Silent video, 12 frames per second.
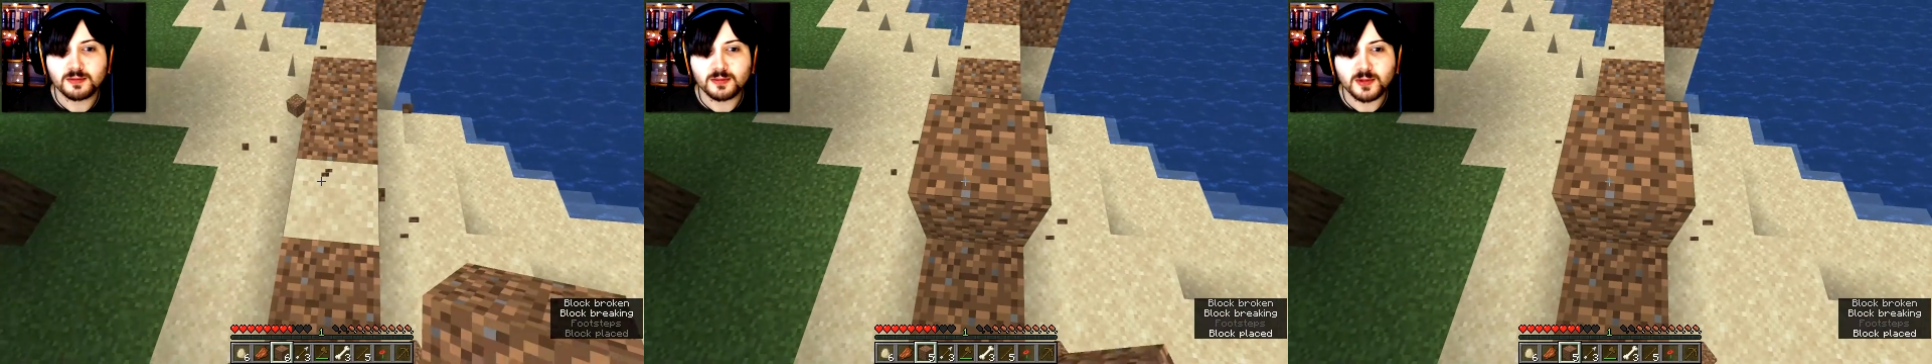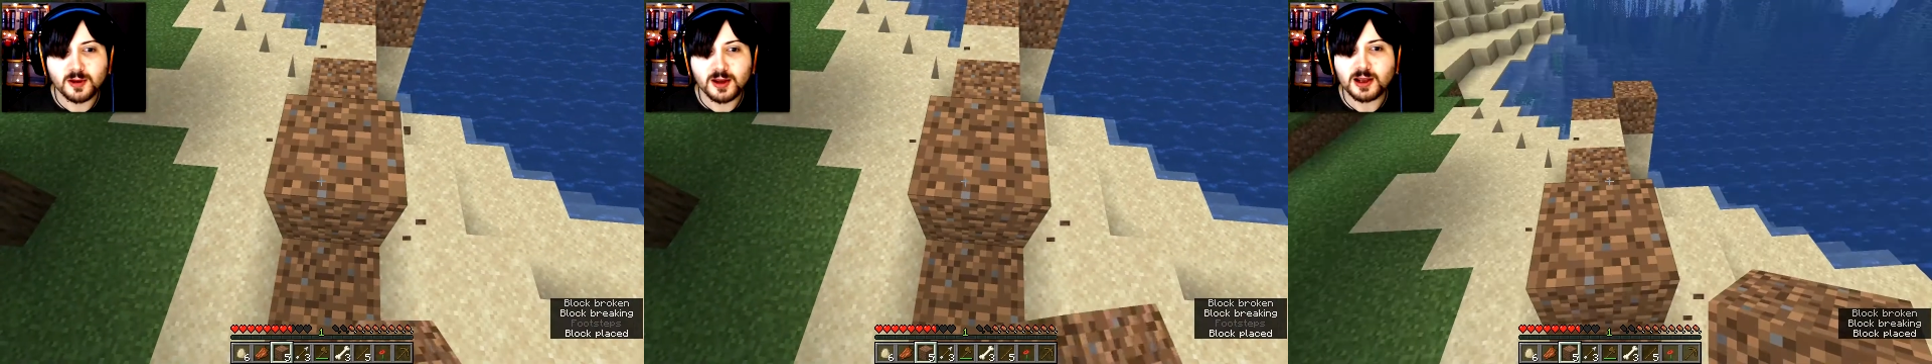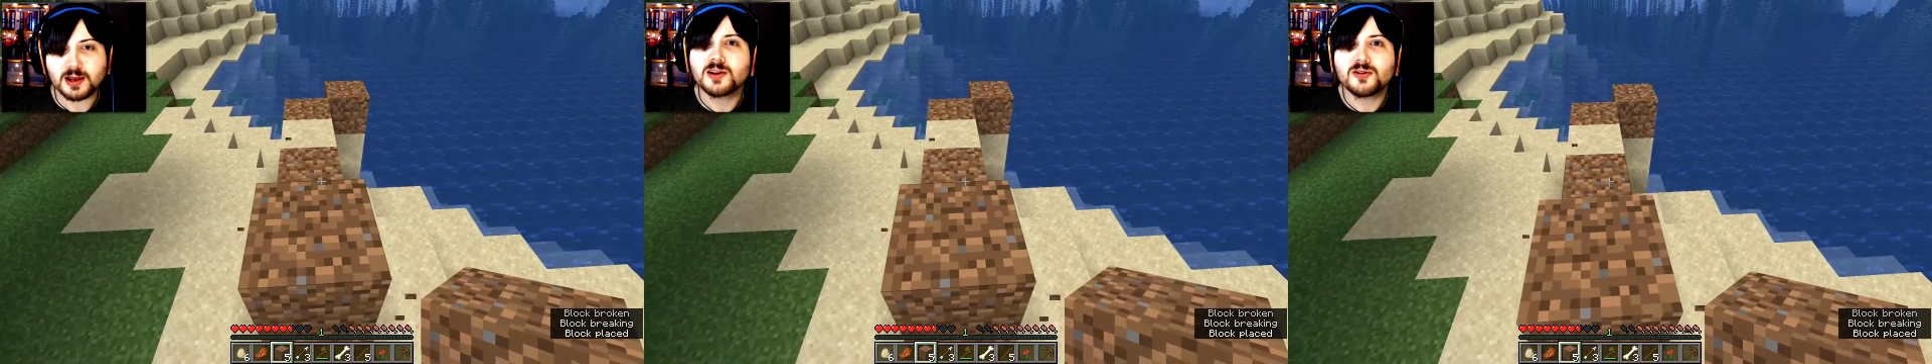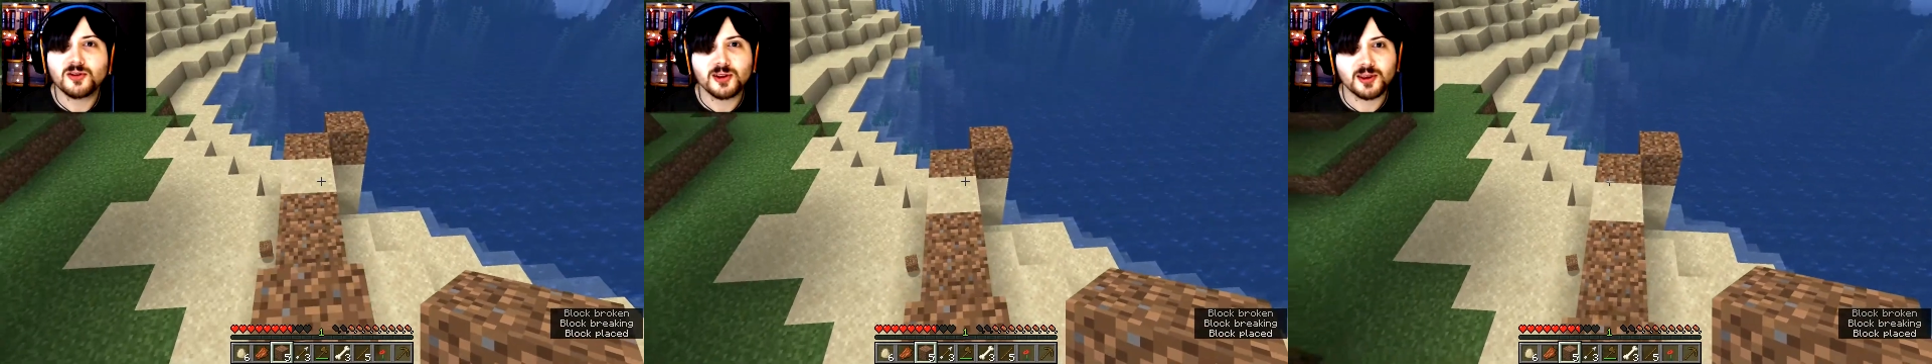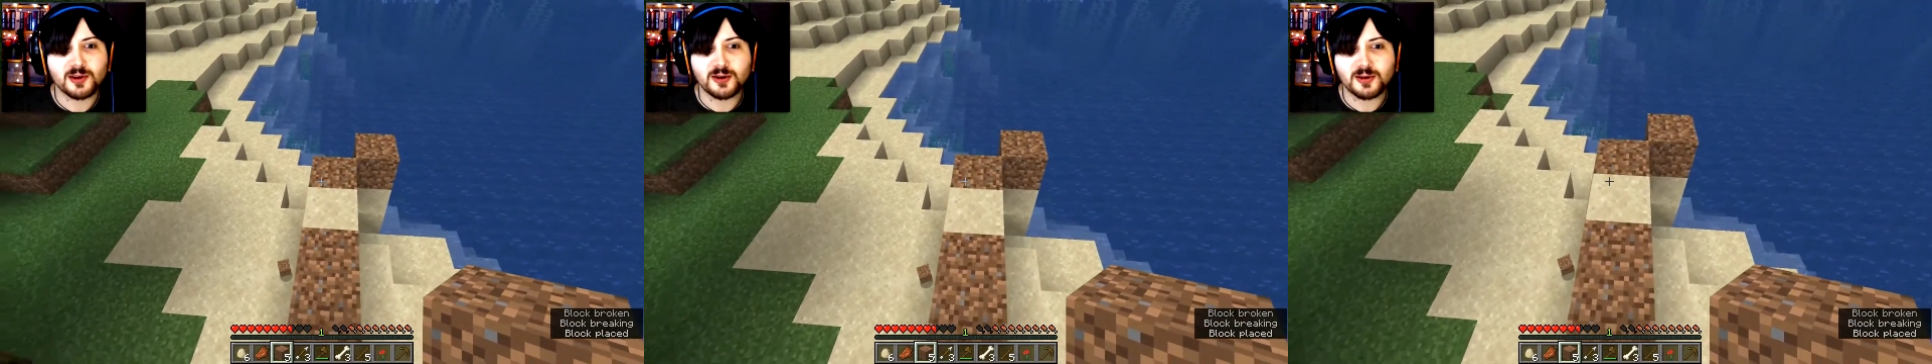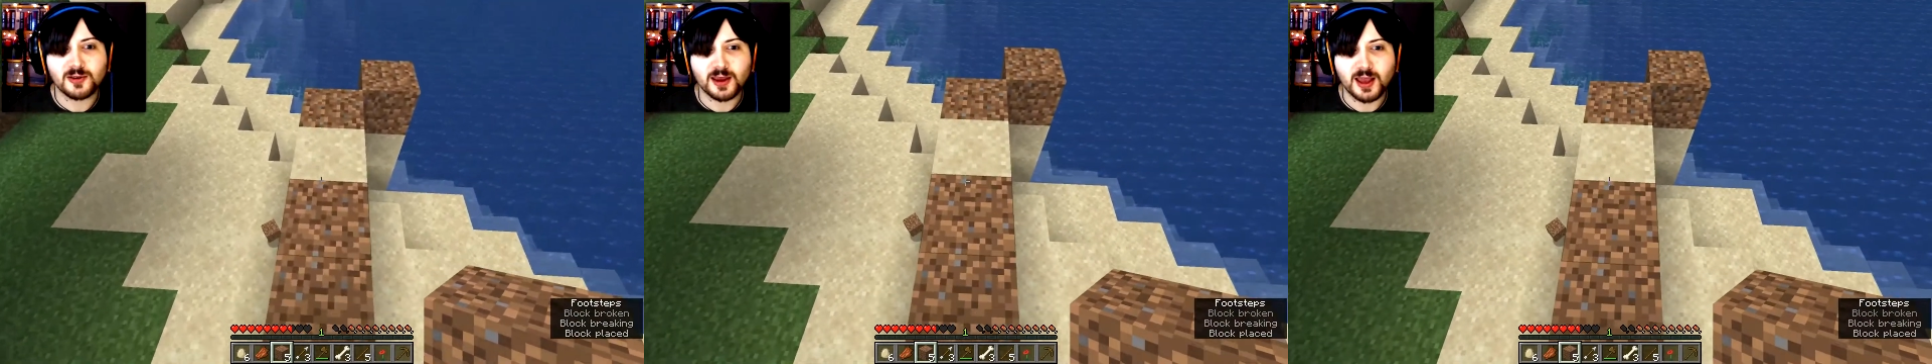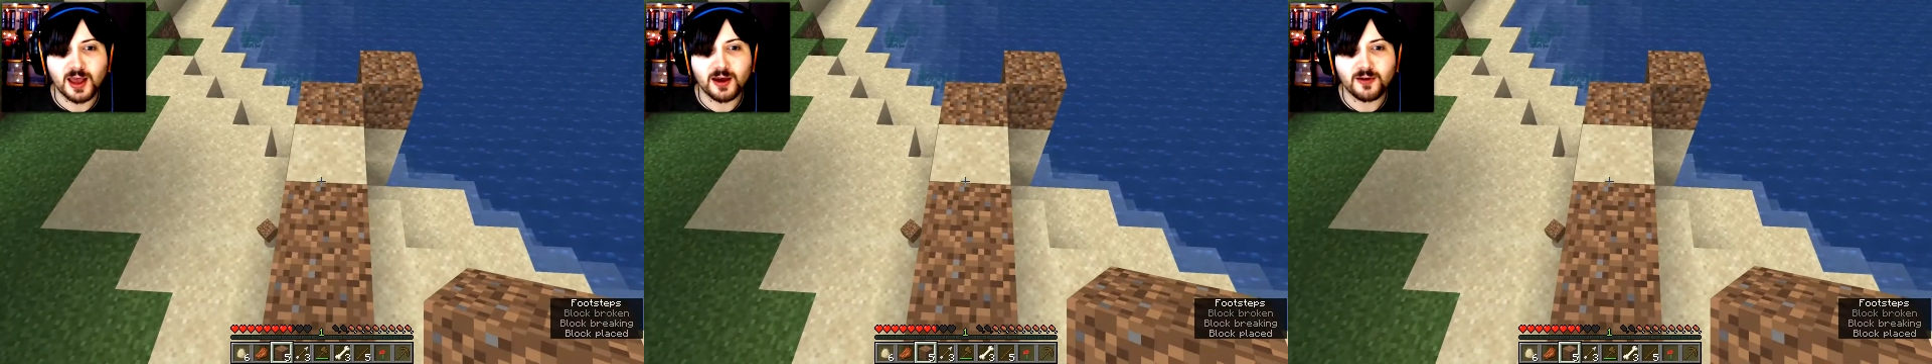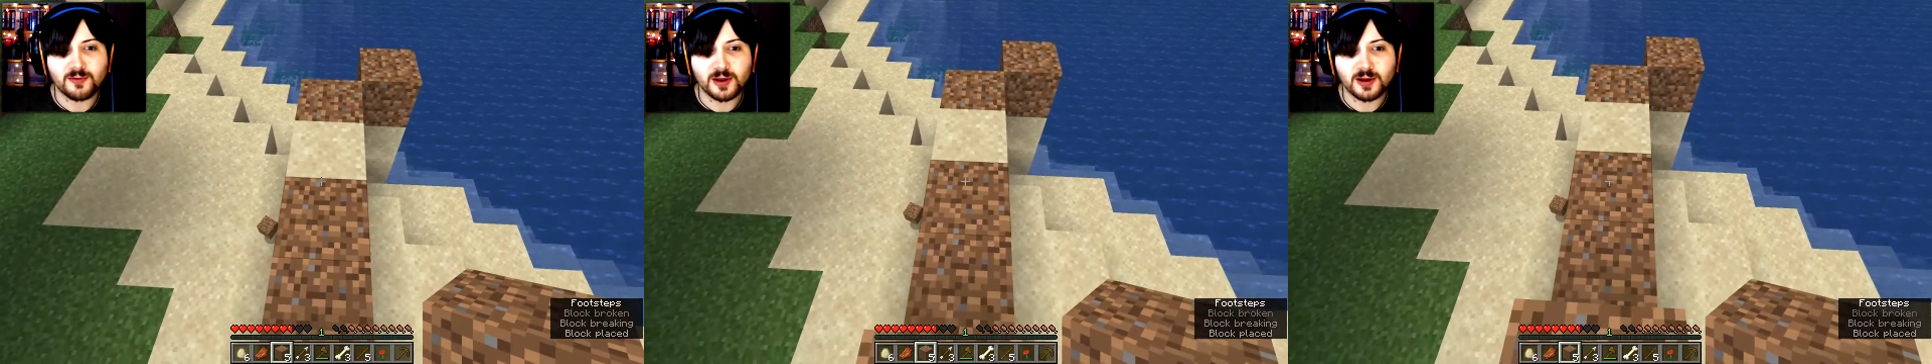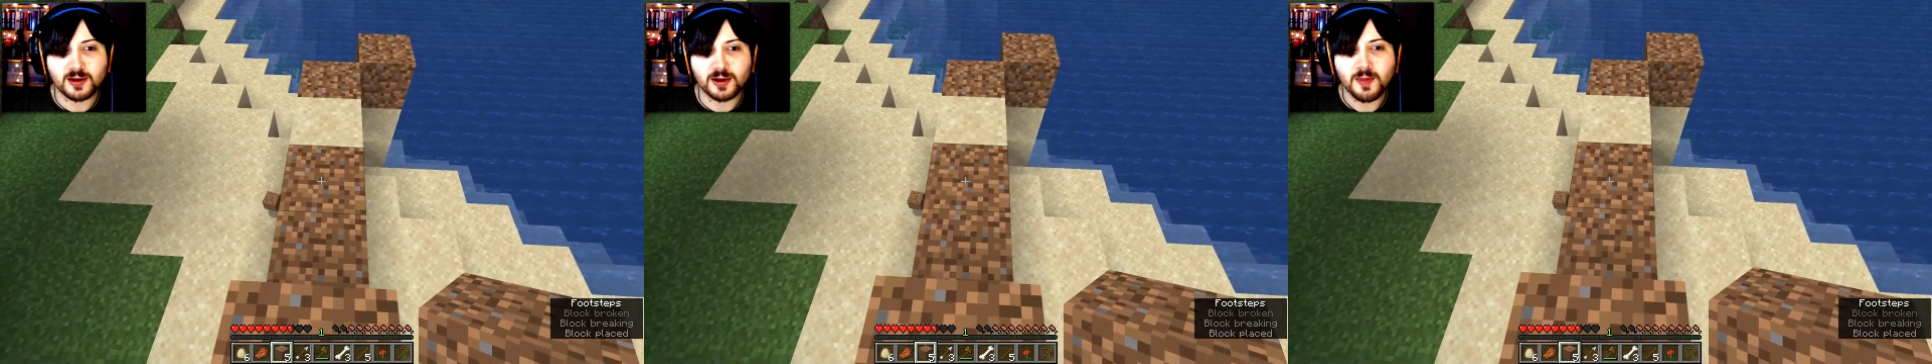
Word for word: You're like literally the only thing I have right now.